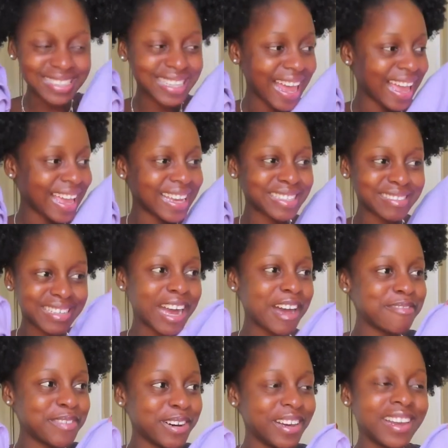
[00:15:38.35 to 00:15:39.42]
Like,
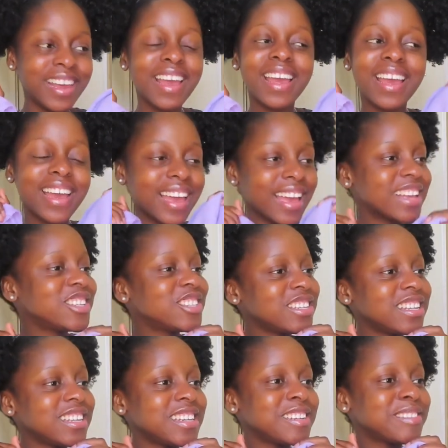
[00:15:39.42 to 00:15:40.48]
come on.
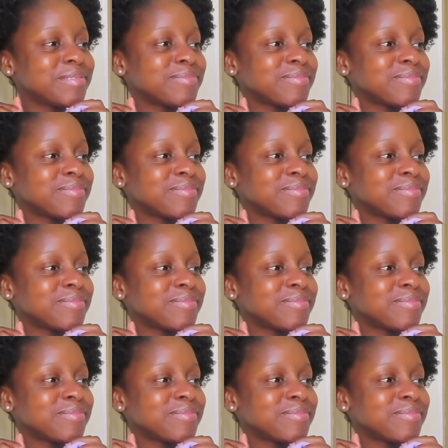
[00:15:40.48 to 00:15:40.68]
Actually,